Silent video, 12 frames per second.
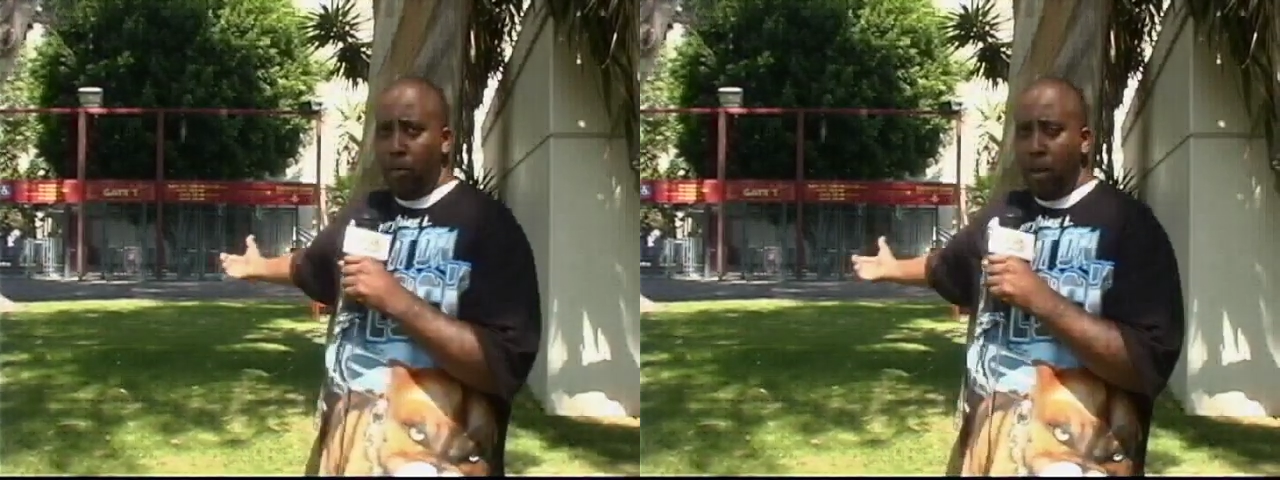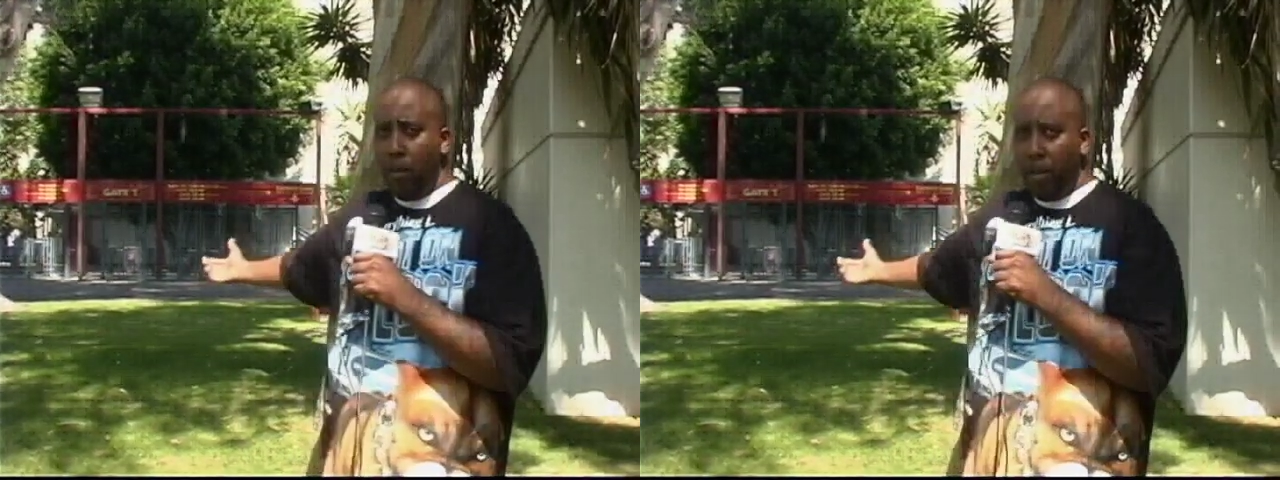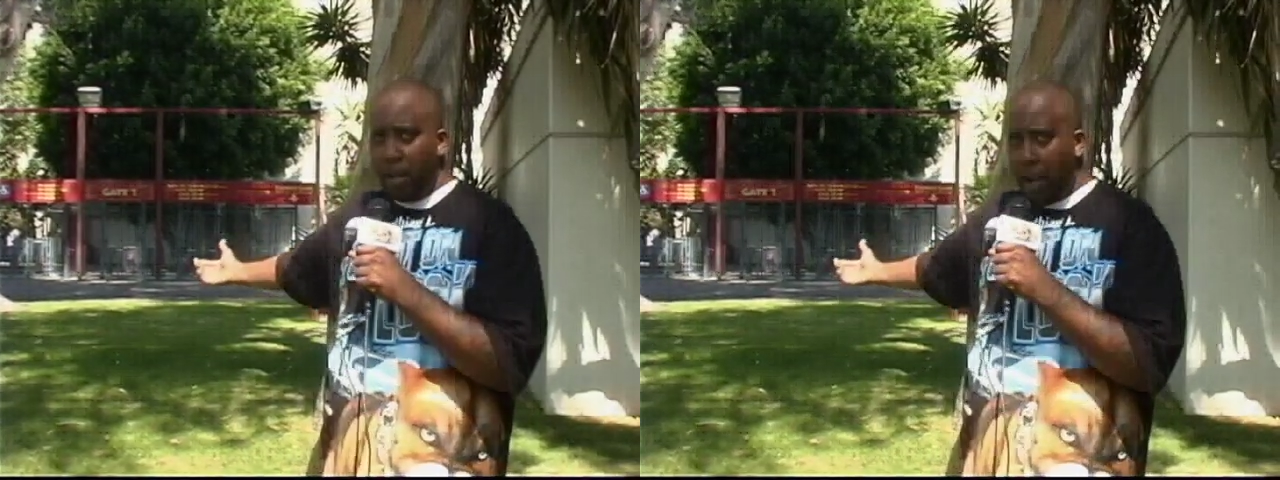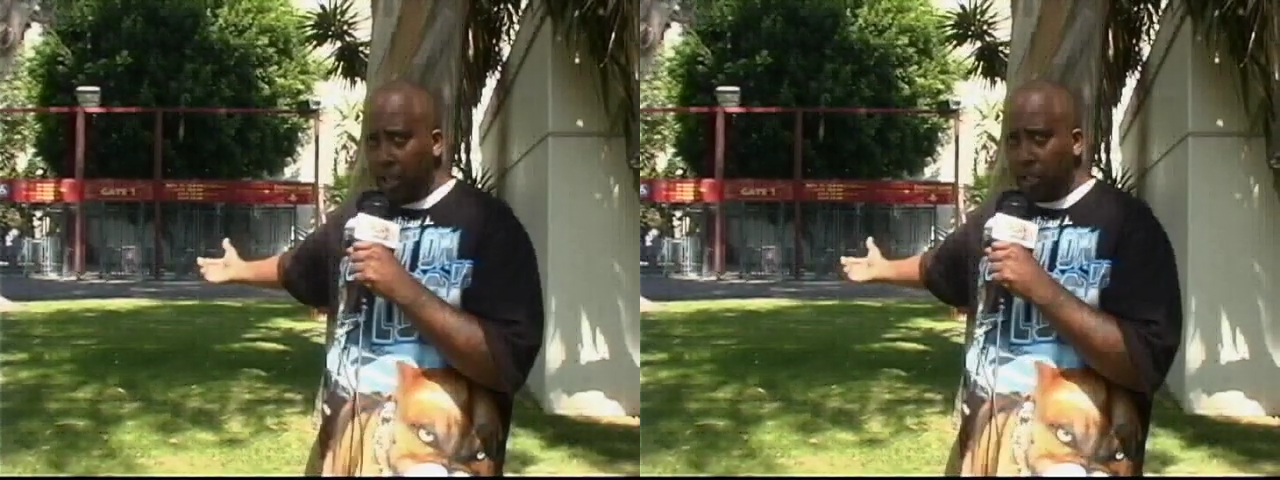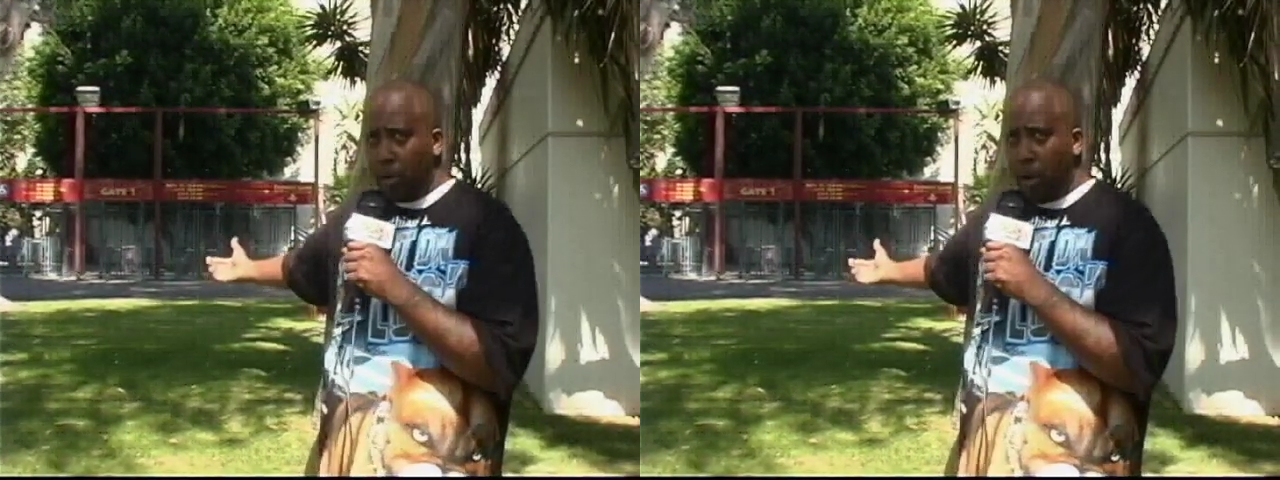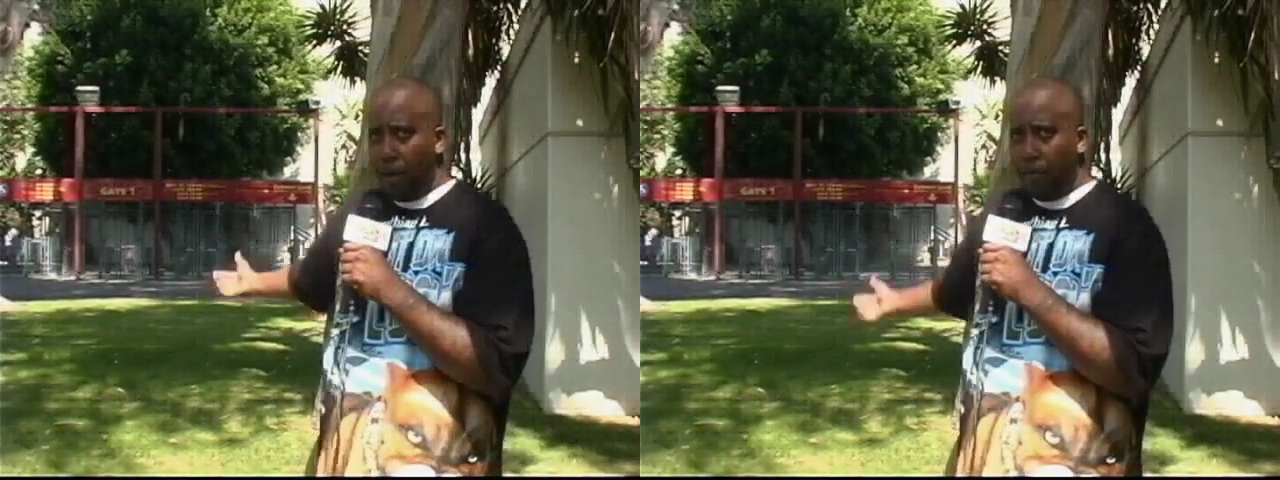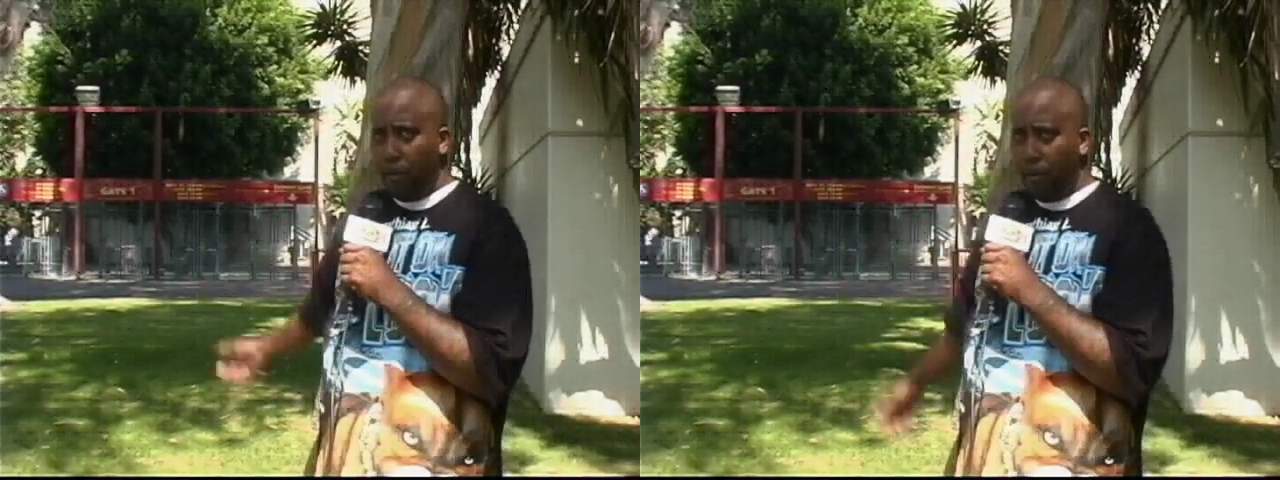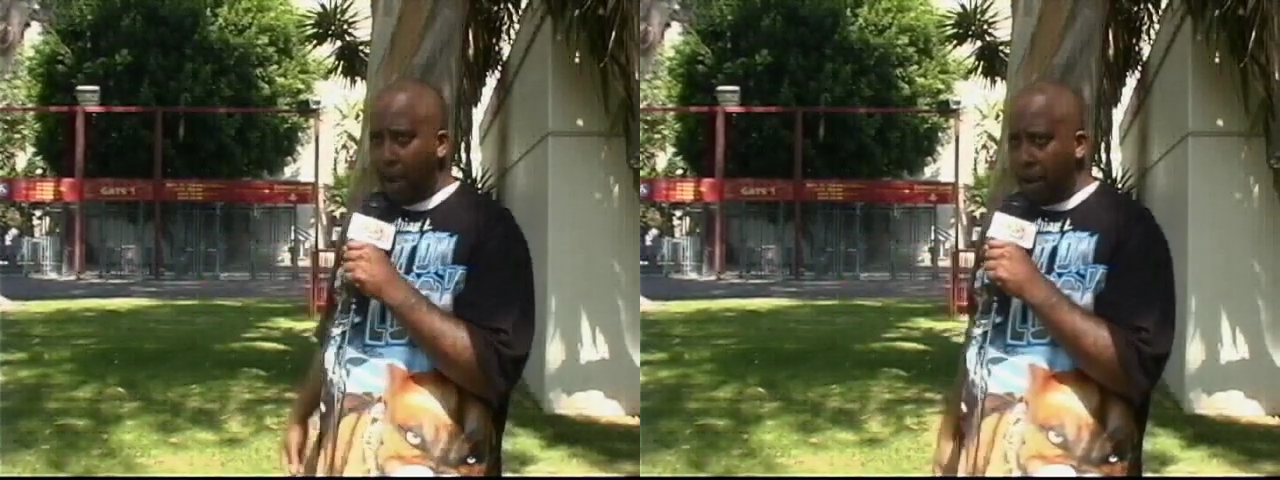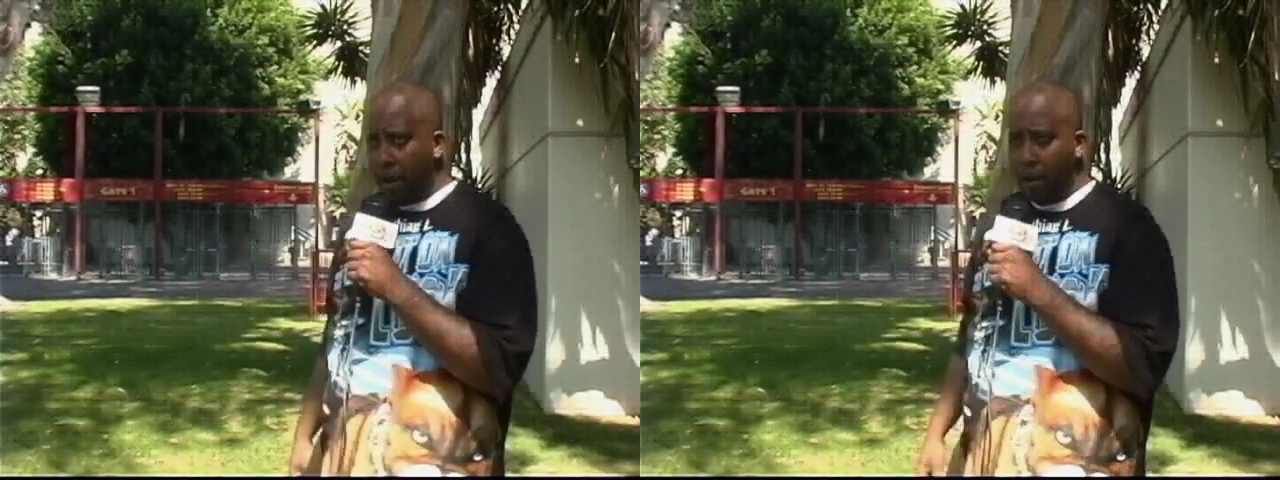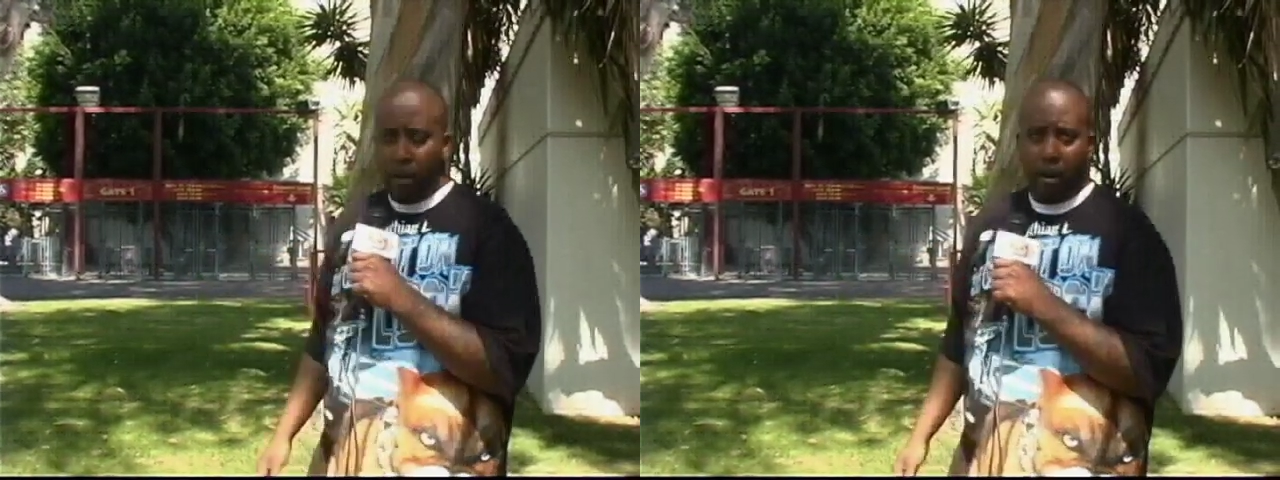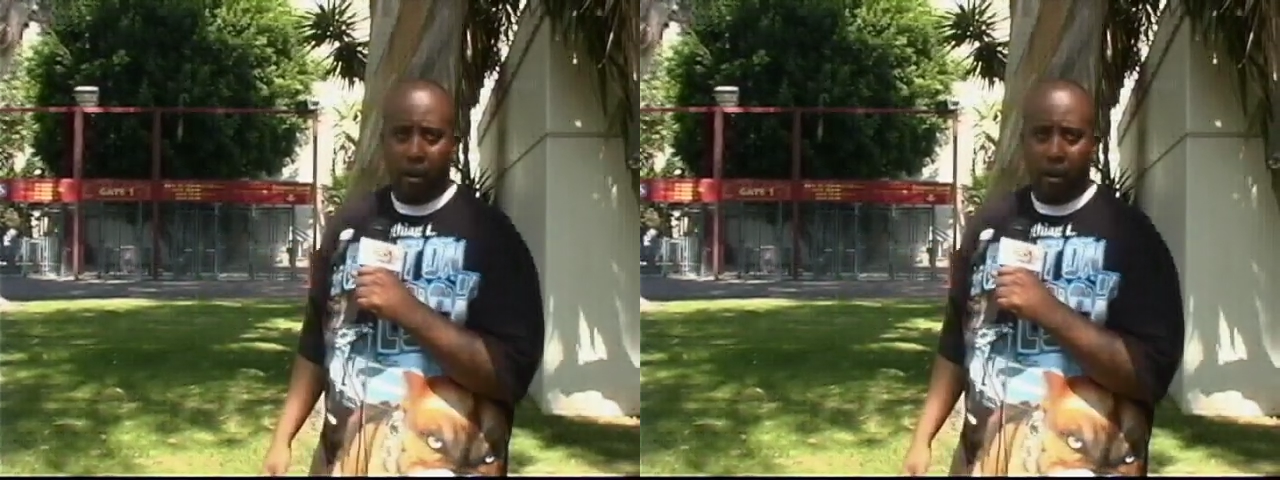where everything started from right here.